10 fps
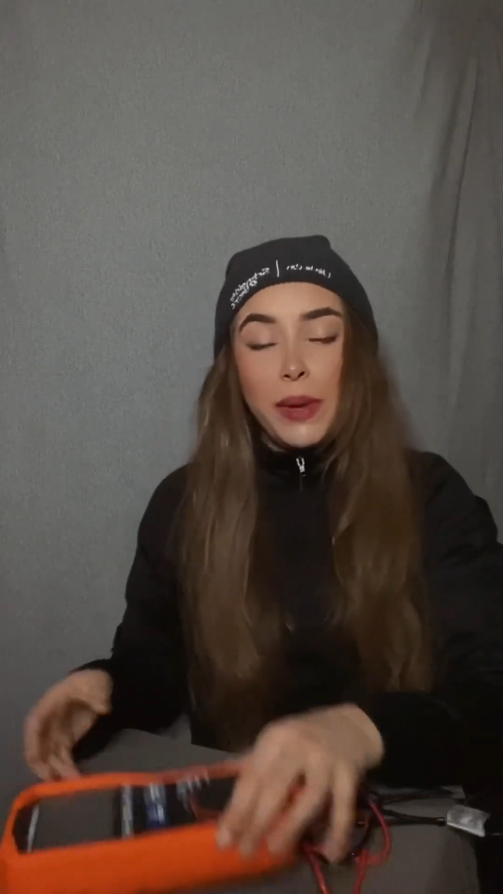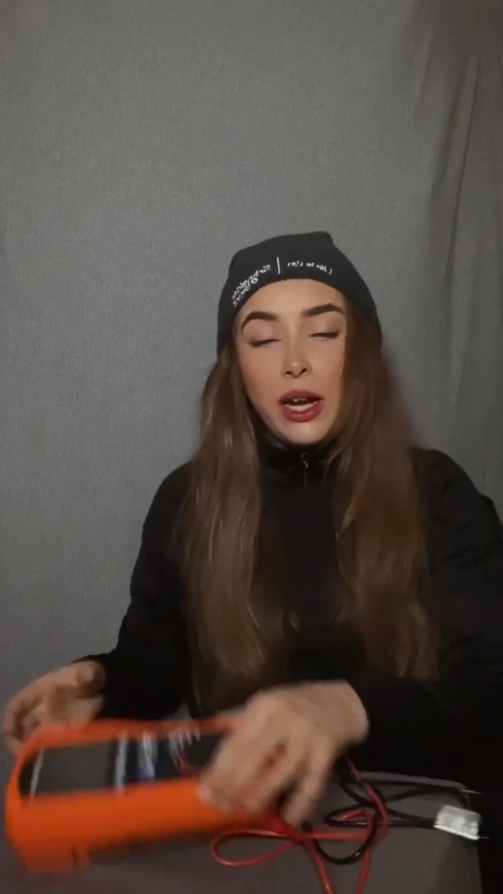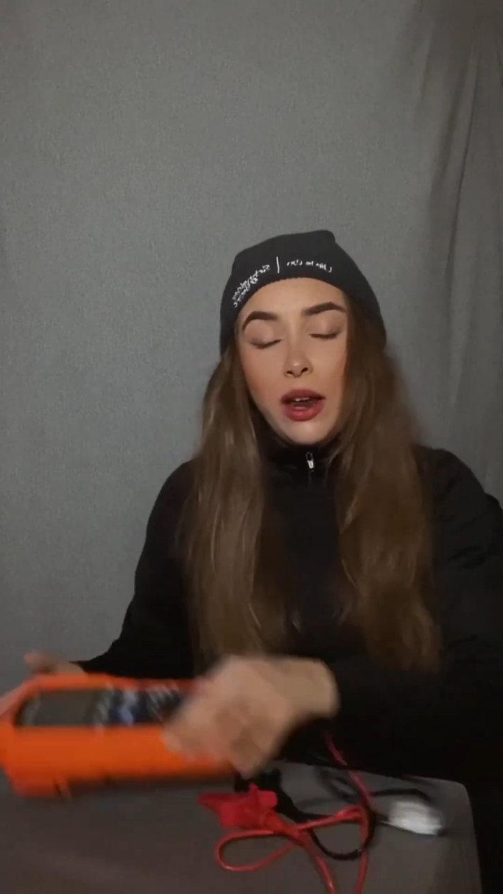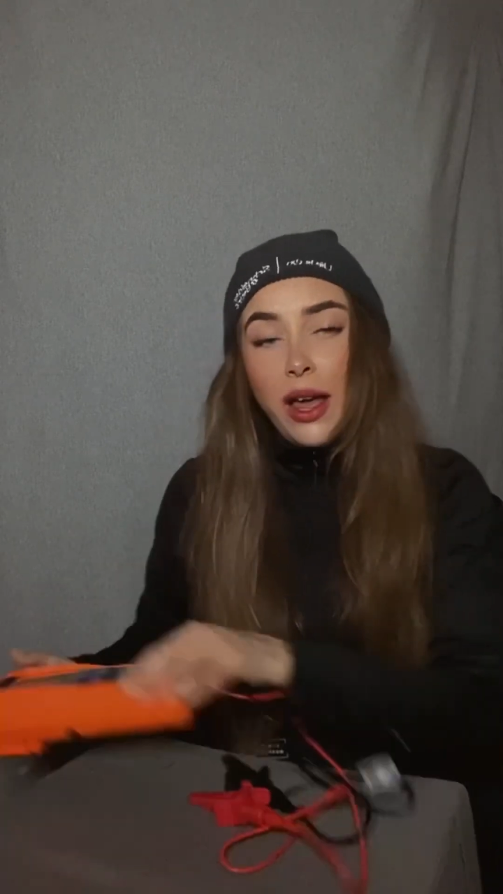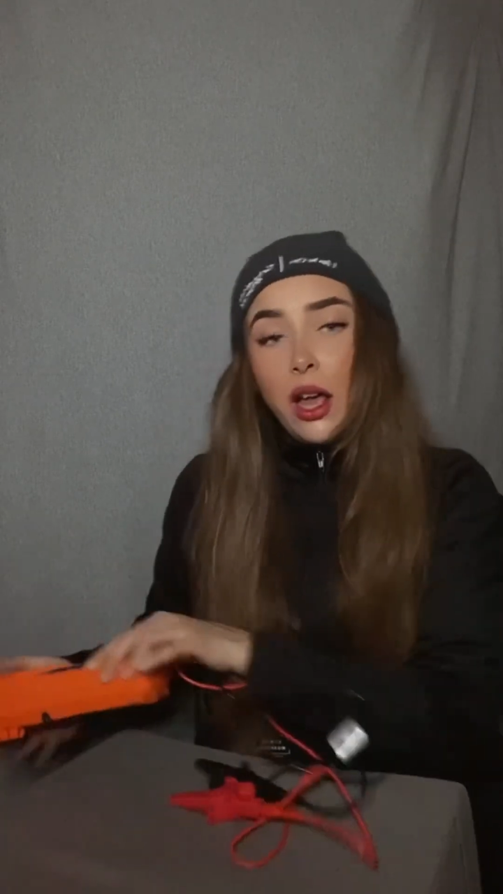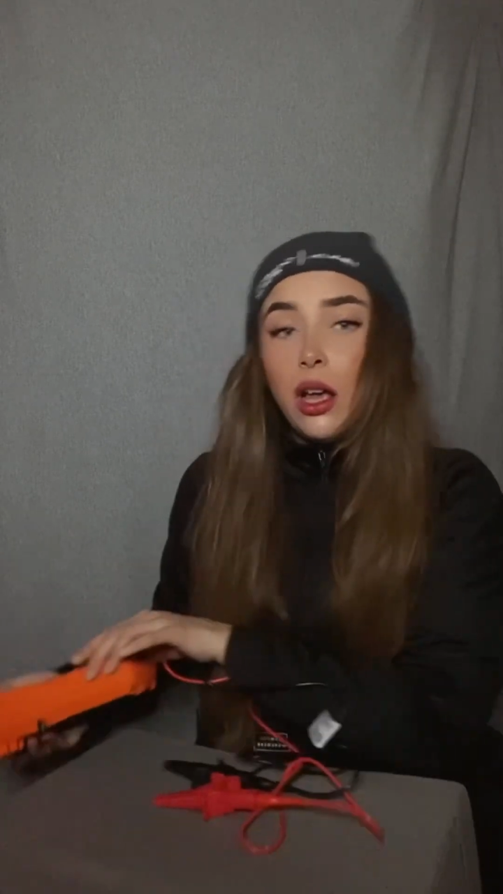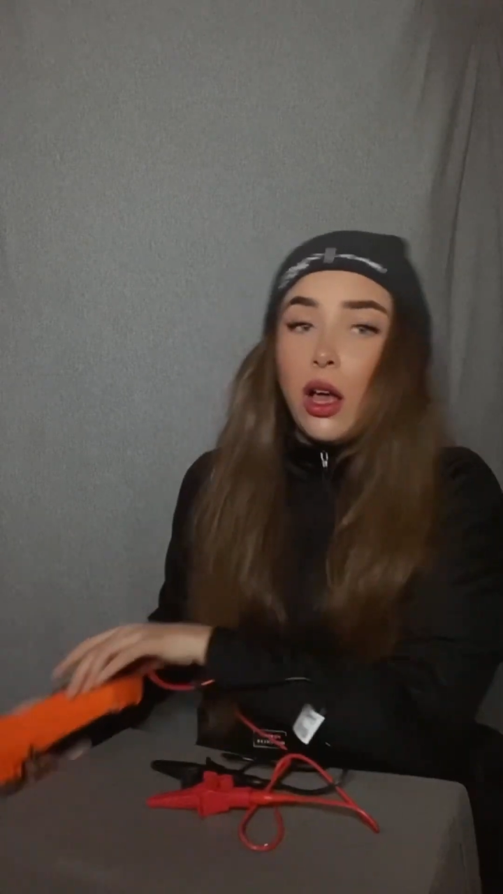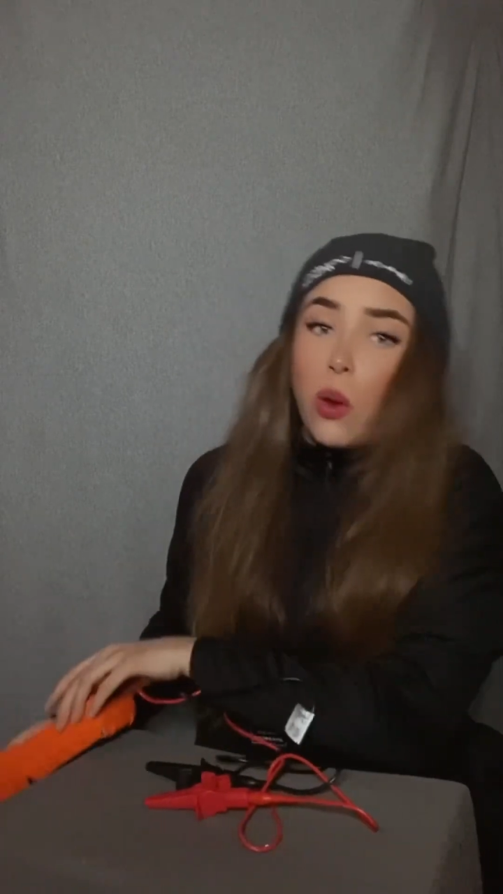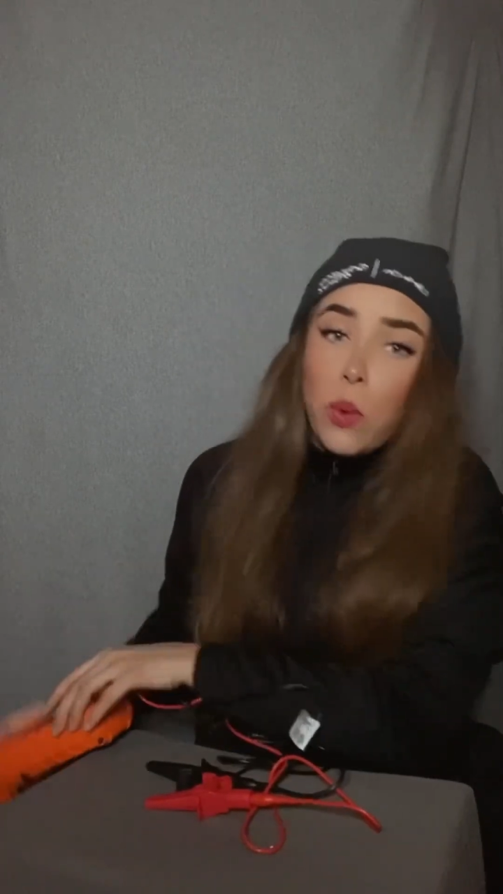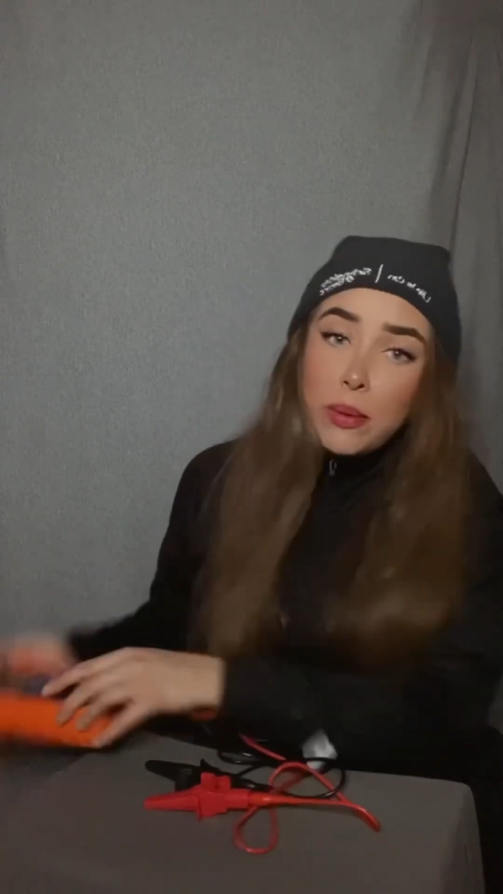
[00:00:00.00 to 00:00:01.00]
being like,
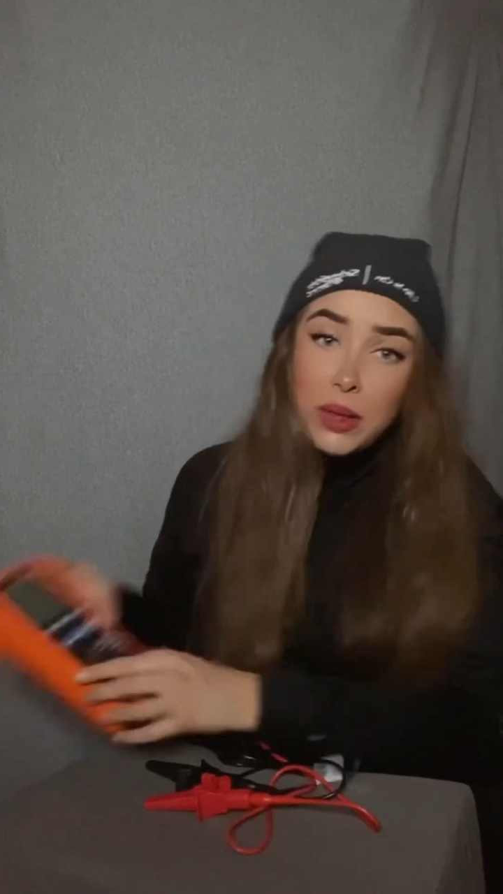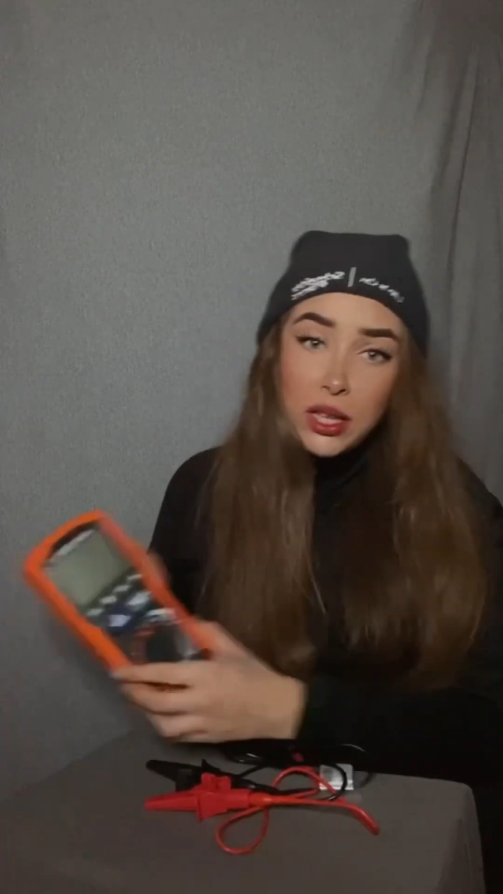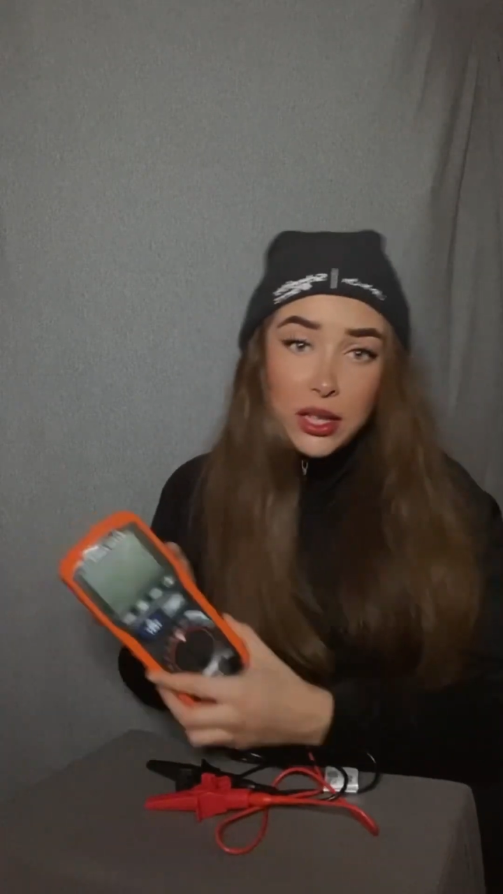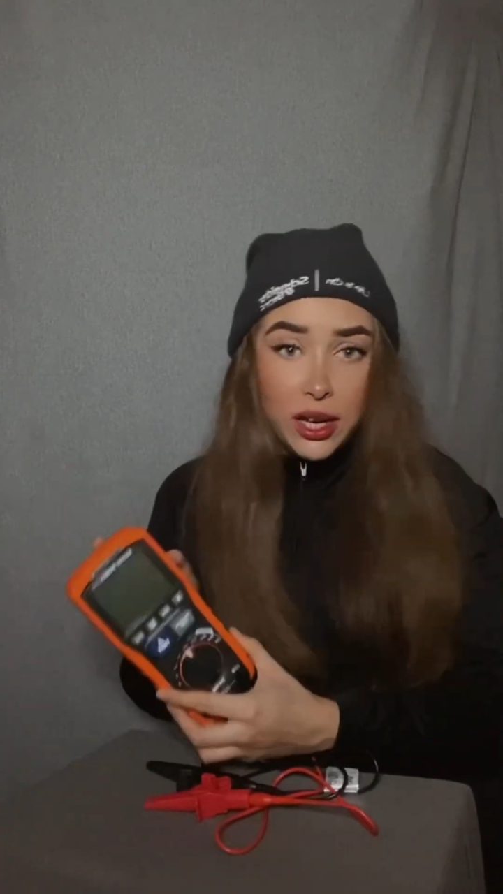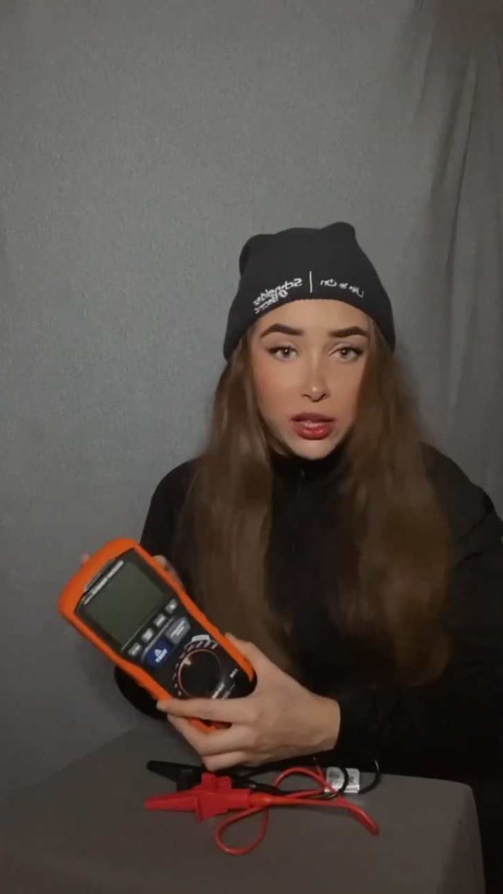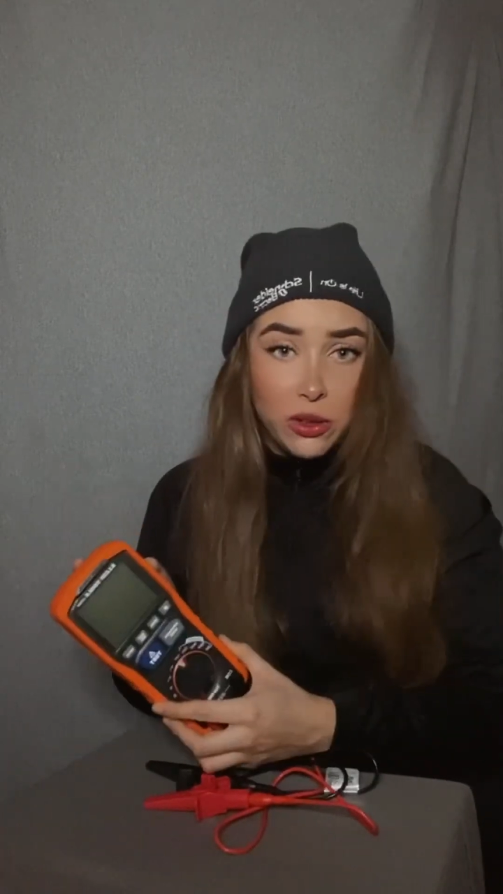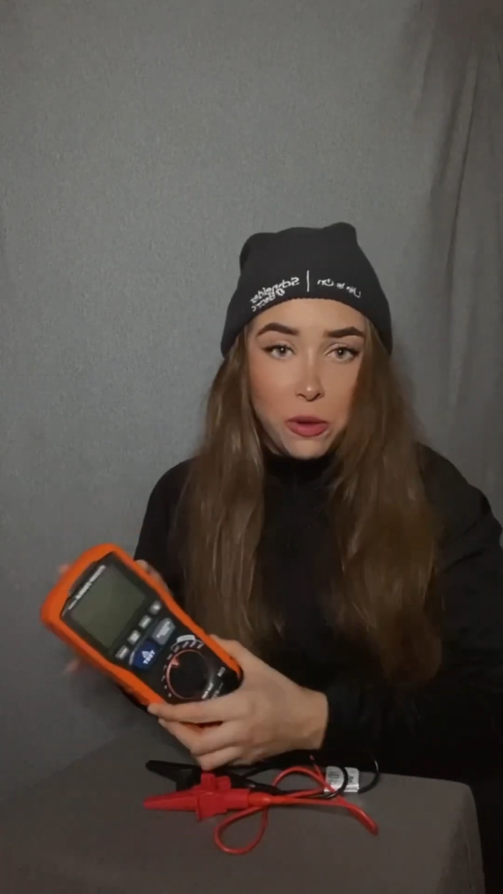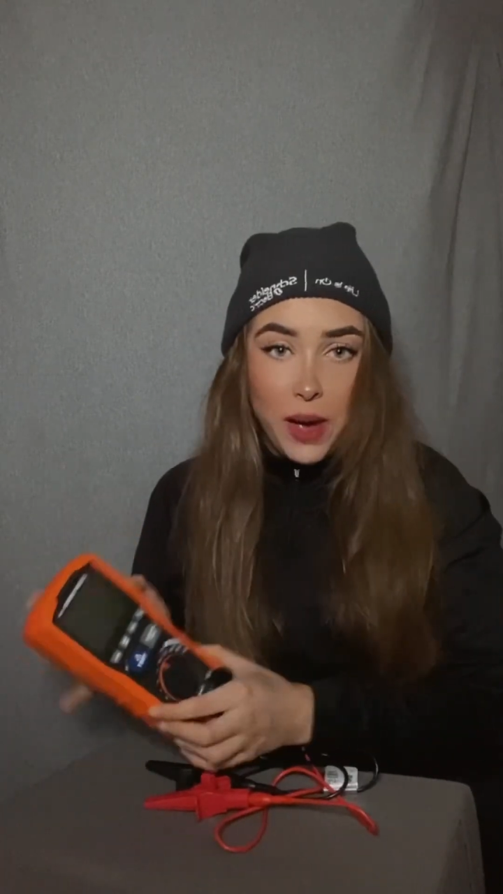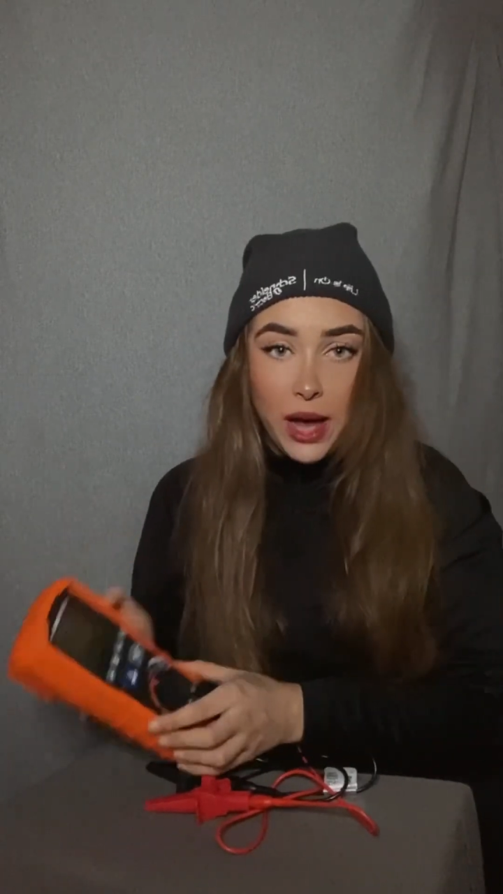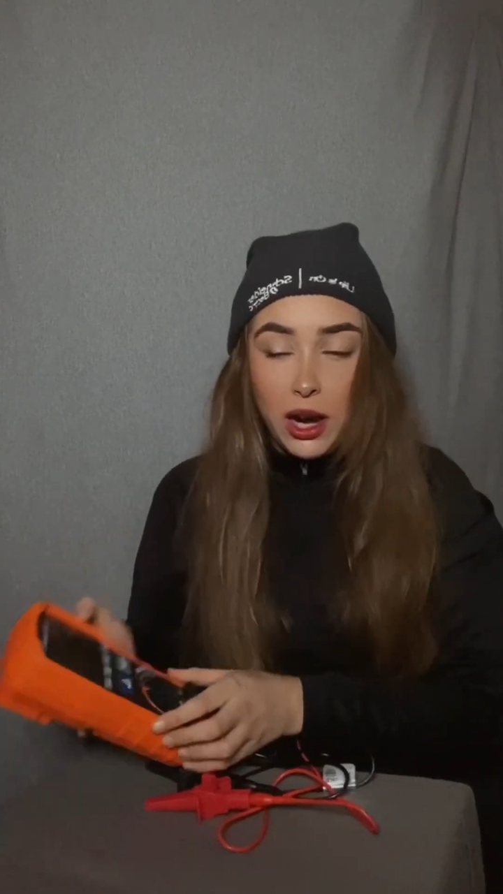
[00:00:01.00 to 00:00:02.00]
whipping this out your tool bag,